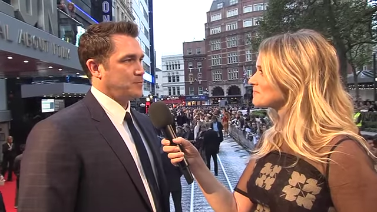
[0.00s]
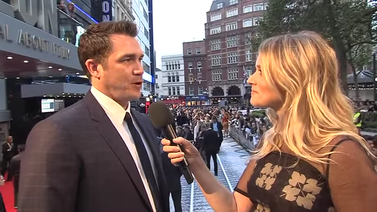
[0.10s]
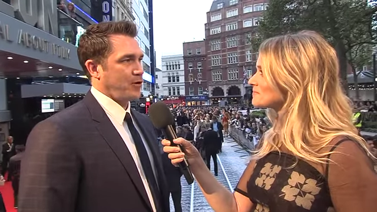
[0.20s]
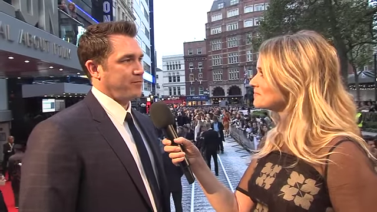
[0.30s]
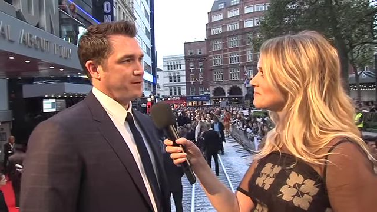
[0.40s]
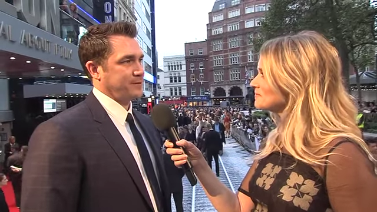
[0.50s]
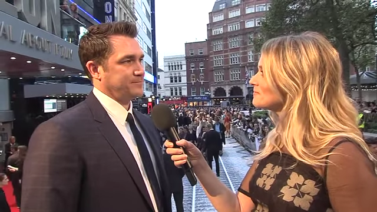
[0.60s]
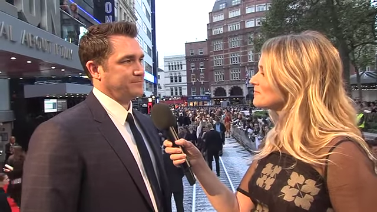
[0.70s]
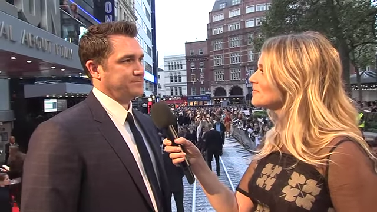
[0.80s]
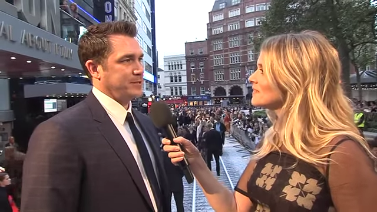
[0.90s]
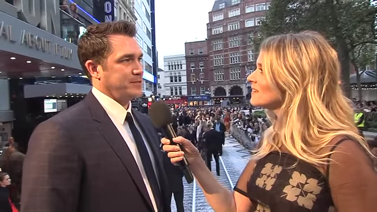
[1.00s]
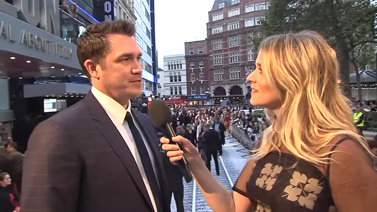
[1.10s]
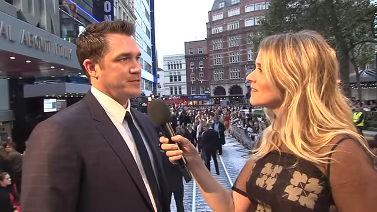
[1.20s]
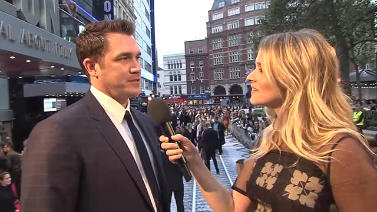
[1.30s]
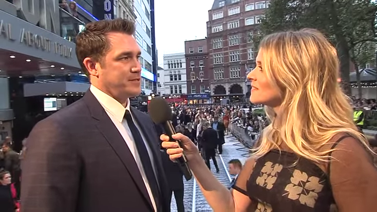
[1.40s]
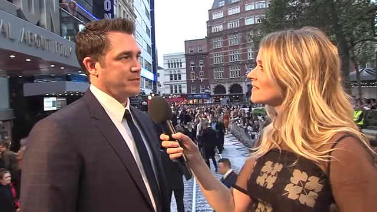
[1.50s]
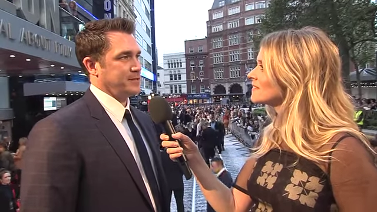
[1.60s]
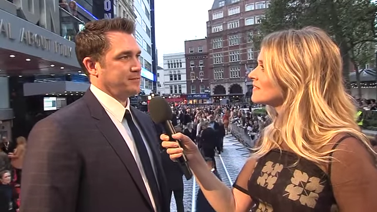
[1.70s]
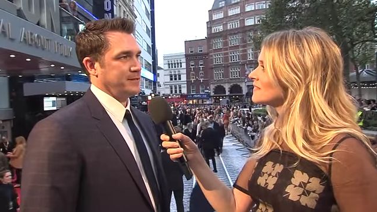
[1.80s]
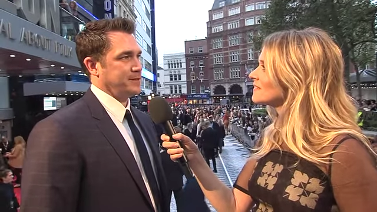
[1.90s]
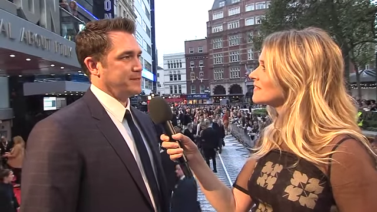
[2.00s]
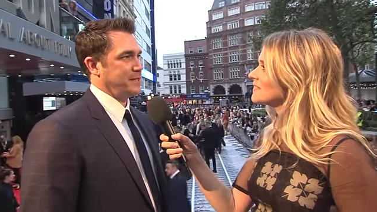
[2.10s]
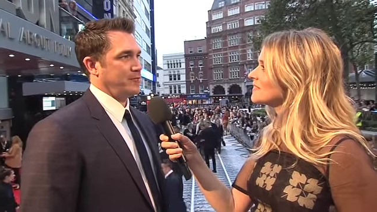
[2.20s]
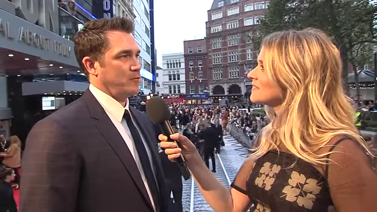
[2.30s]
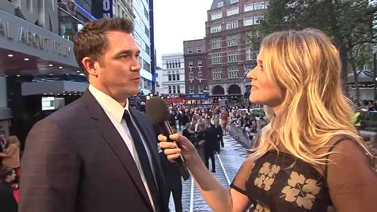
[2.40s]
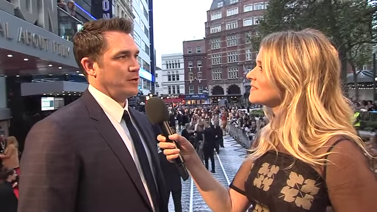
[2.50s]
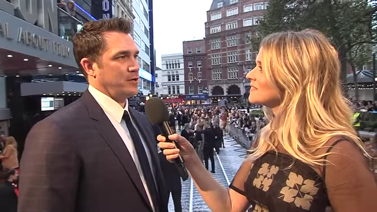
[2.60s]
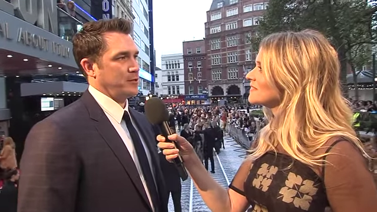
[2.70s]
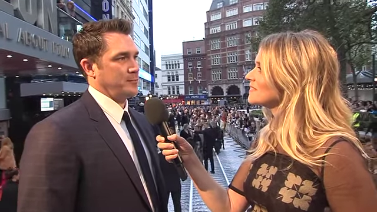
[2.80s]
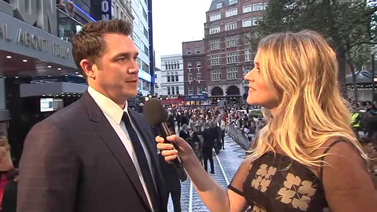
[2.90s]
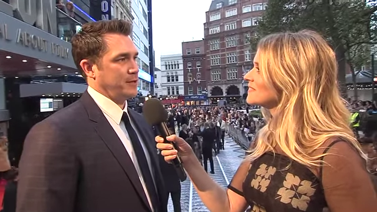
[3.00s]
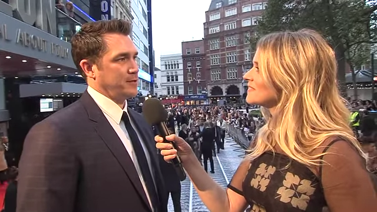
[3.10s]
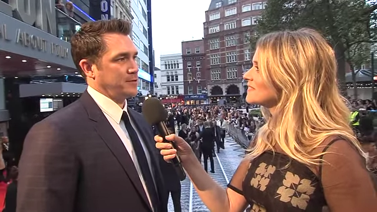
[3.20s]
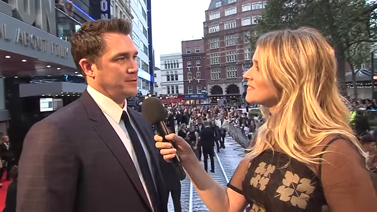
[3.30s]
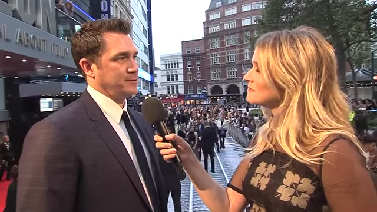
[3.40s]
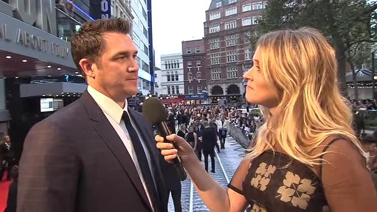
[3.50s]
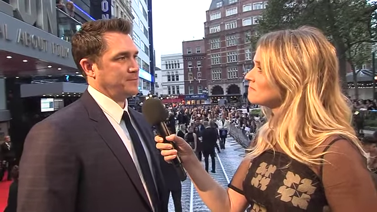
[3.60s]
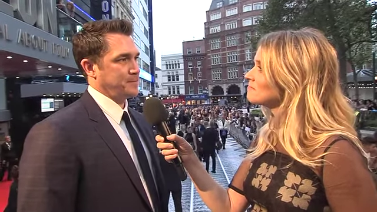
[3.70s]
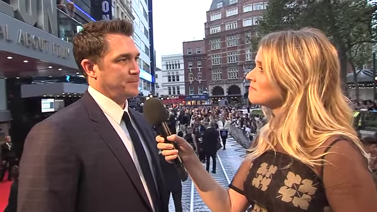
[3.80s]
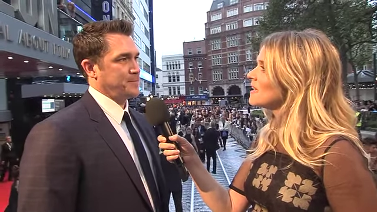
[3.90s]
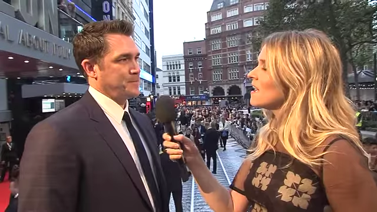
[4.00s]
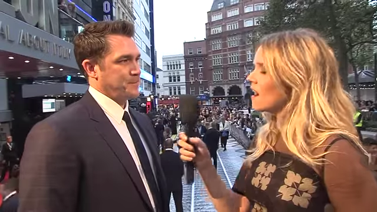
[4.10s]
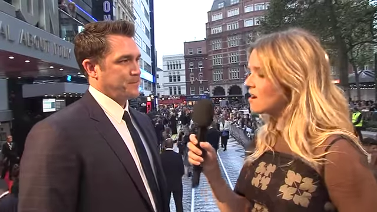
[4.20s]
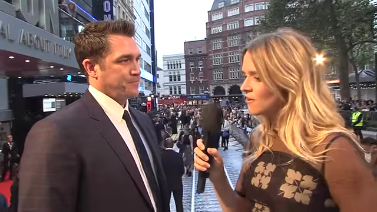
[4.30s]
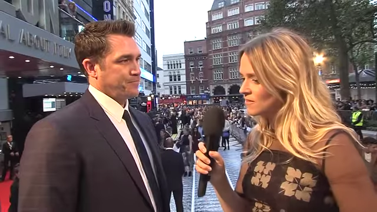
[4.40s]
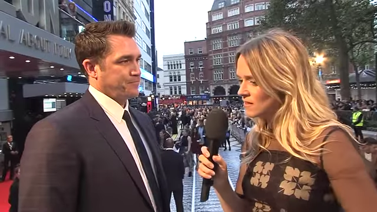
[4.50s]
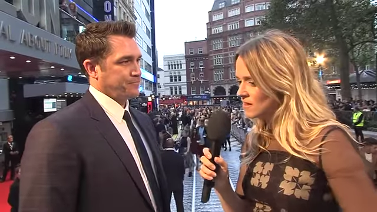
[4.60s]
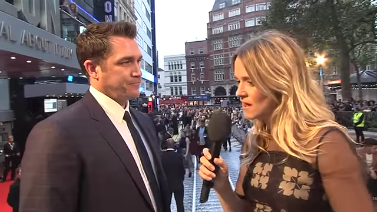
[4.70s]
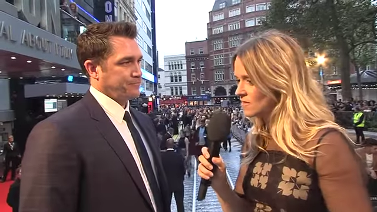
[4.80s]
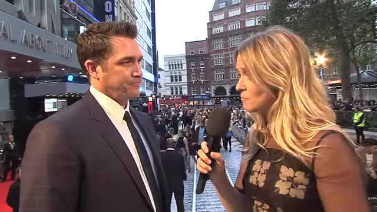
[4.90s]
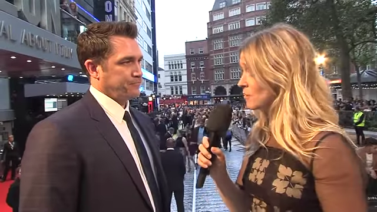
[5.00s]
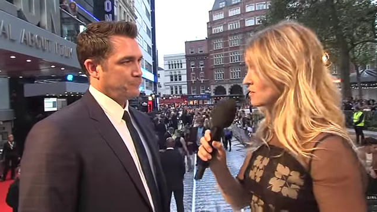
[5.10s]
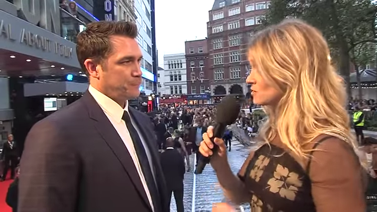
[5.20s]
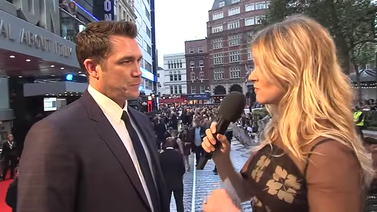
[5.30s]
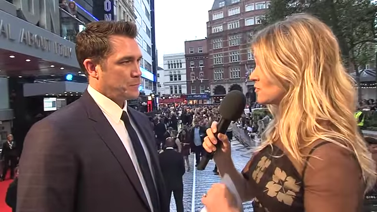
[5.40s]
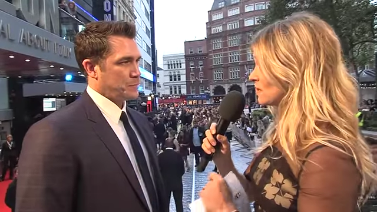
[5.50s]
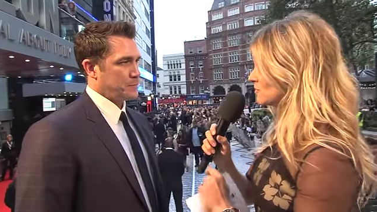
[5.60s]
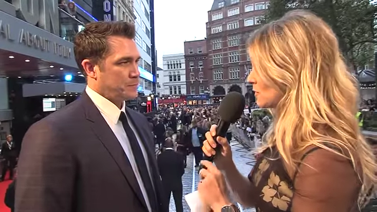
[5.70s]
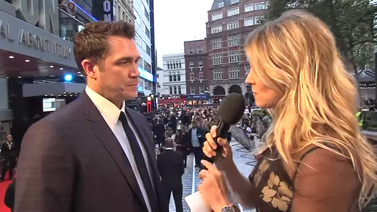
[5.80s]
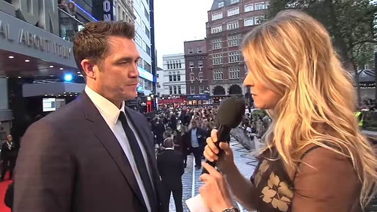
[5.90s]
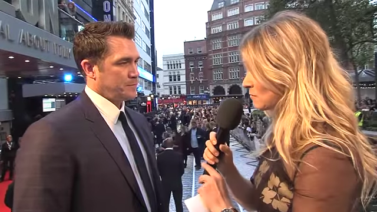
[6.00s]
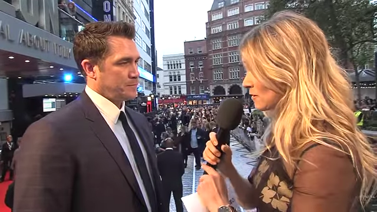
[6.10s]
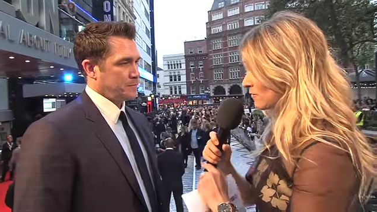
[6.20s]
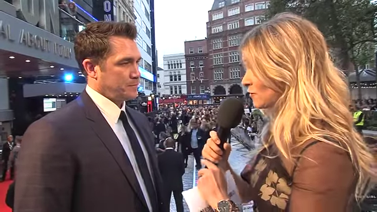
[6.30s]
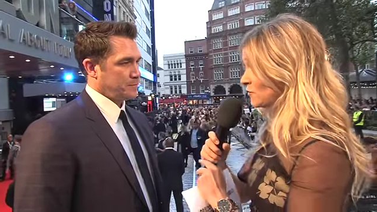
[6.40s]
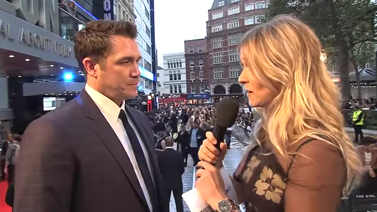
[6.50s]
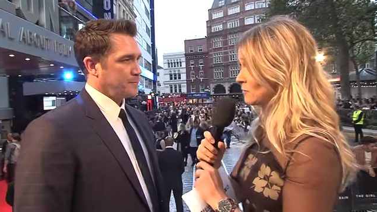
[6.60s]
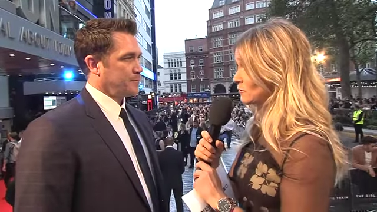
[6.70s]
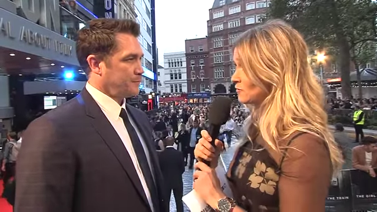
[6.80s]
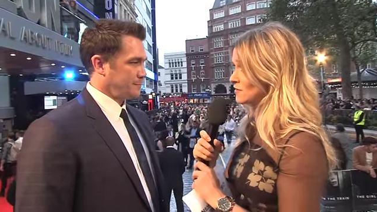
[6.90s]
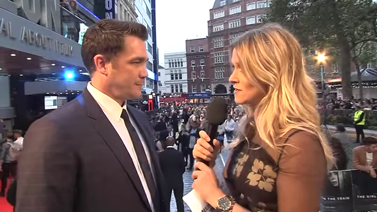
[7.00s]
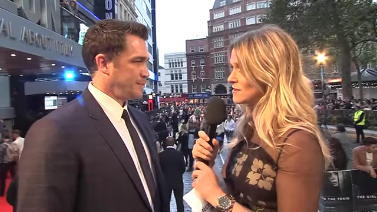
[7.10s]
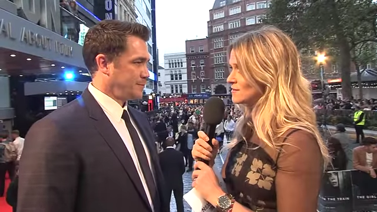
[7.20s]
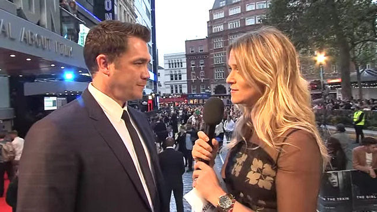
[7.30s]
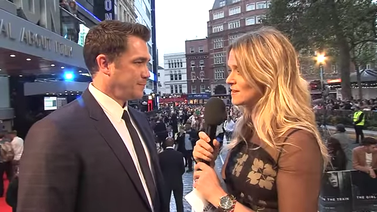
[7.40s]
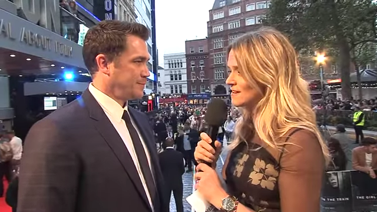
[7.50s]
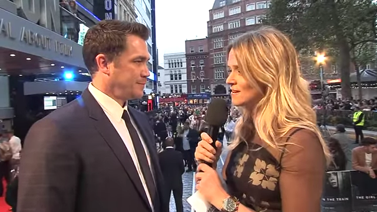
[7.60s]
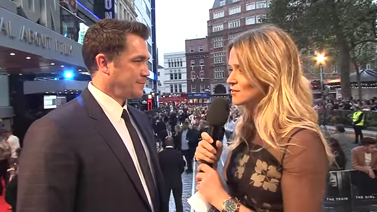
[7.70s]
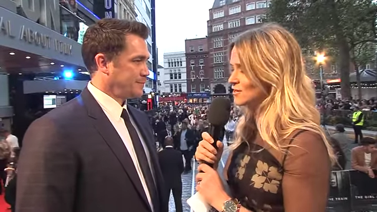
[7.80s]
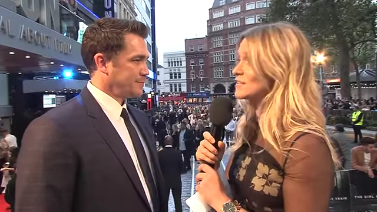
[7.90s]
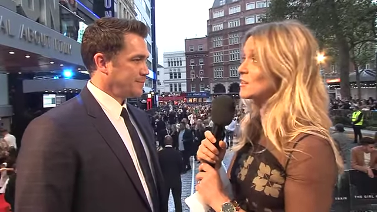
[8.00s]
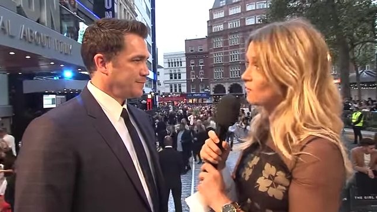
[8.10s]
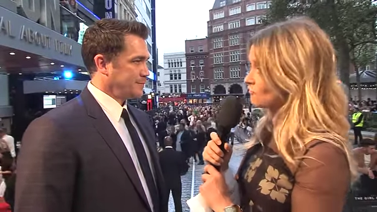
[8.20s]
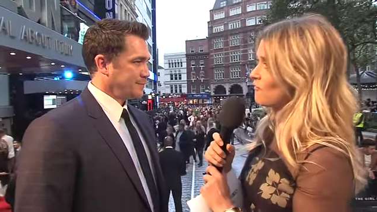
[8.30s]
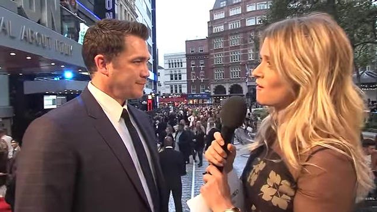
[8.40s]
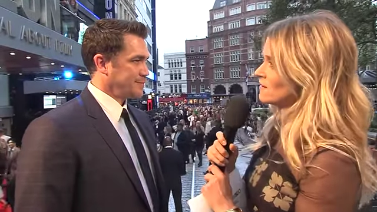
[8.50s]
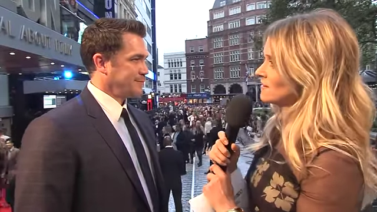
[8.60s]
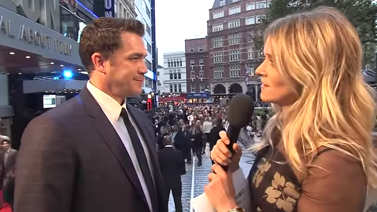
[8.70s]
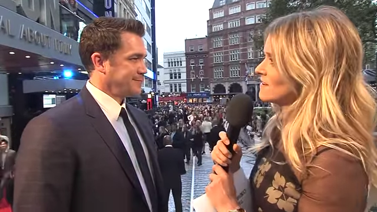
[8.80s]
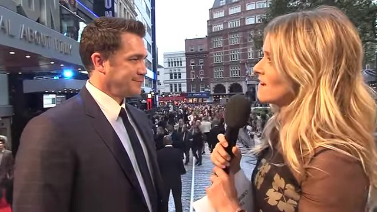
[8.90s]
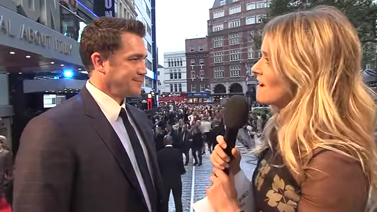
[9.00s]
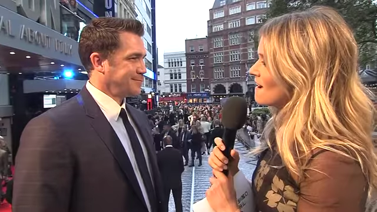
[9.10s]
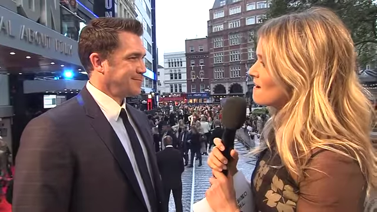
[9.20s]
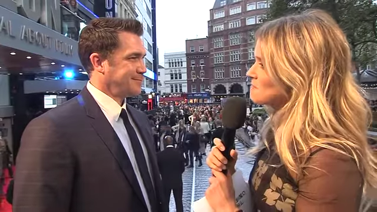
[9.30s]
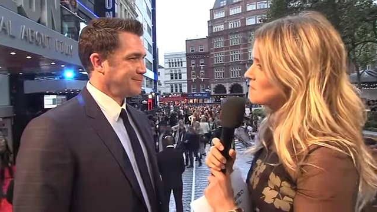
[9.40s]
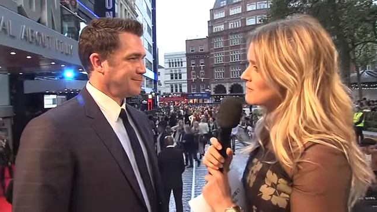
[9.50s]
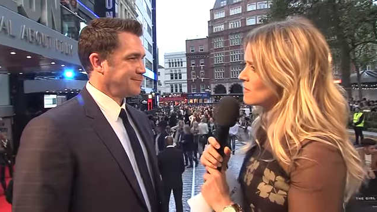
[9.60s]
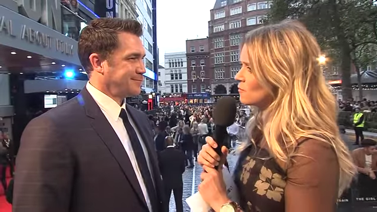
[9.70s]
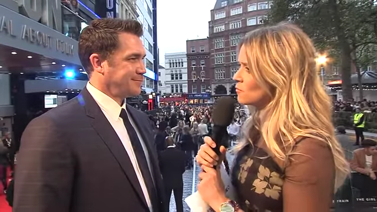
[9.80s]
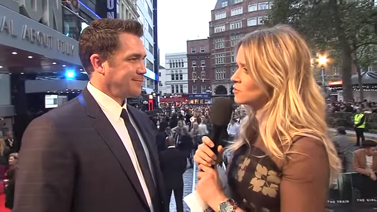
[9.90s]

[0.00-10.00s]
Speaker 1: perfect. It just isn't. It's never what it appears.
Speaker 2: I've had the pleasure of chatting to Emily Blunt a few times over the years. She's a lot of fun. How was